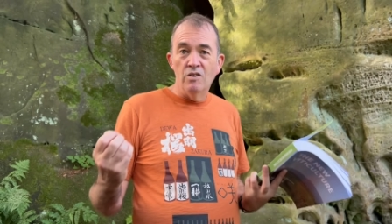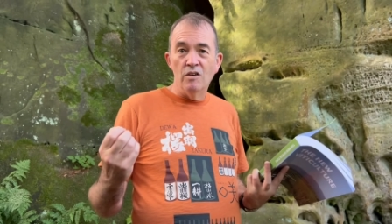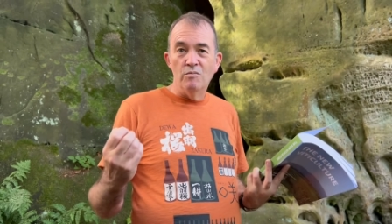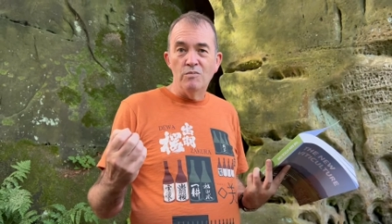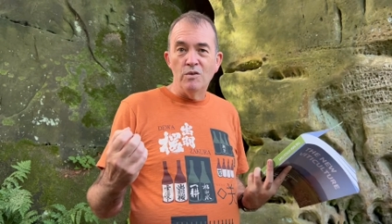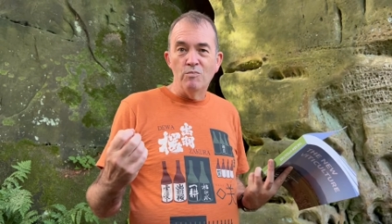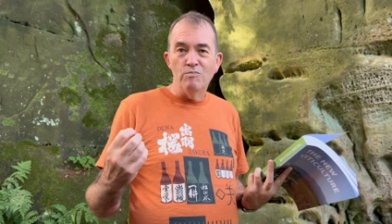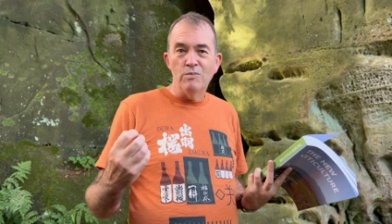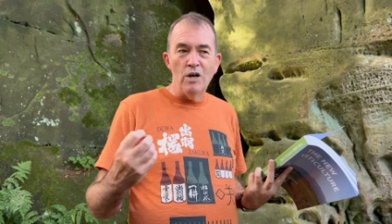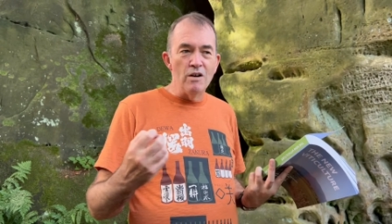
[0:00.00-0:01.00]
the, the
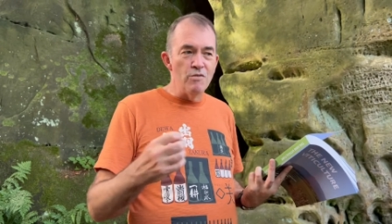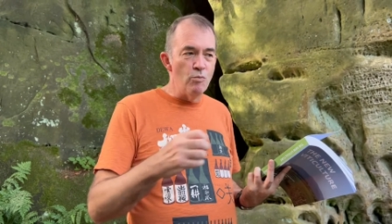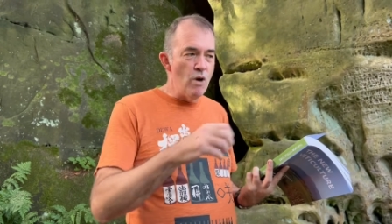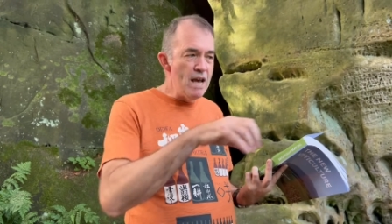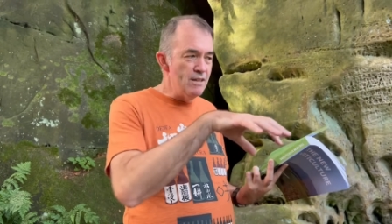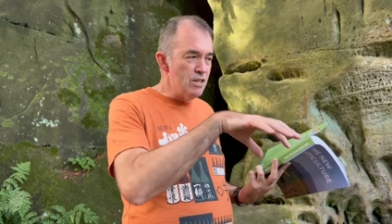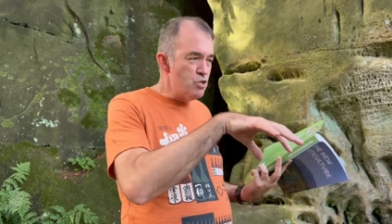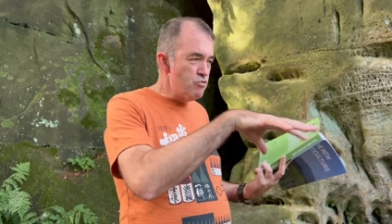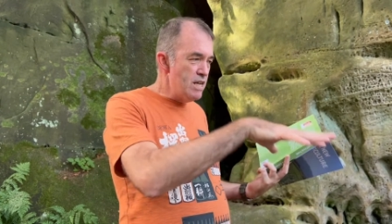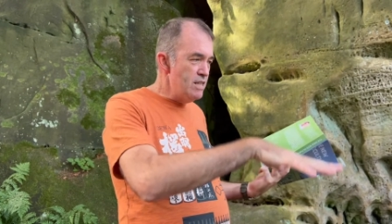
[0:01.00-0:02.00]
kind of the way that
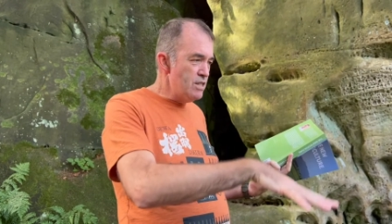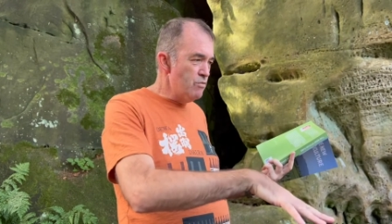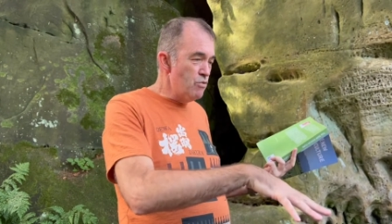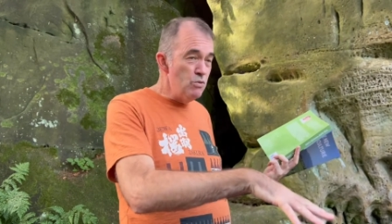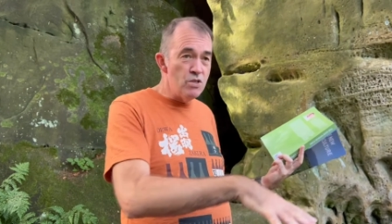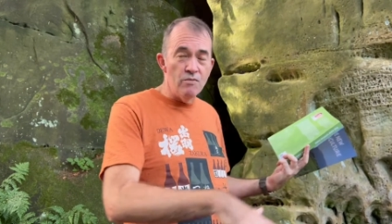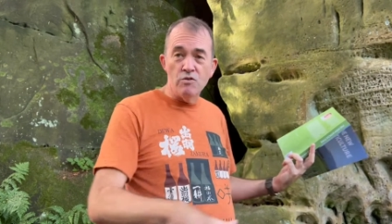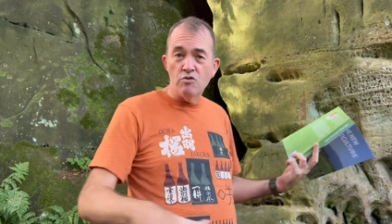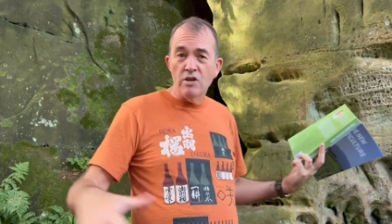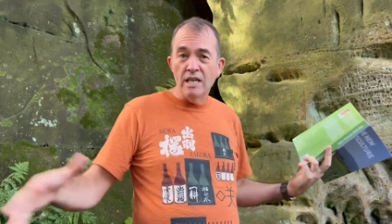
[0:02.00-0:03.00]
trees, the roots of
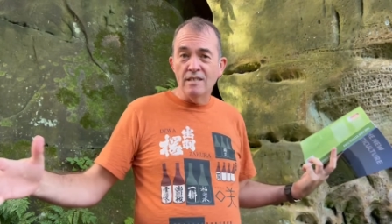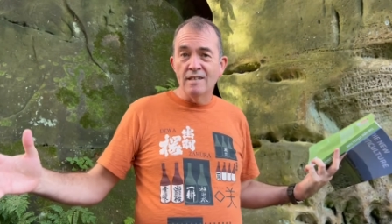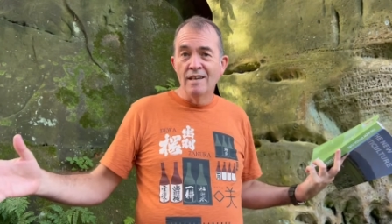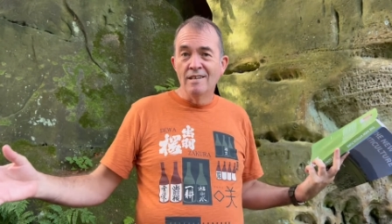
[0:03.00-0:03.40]
trees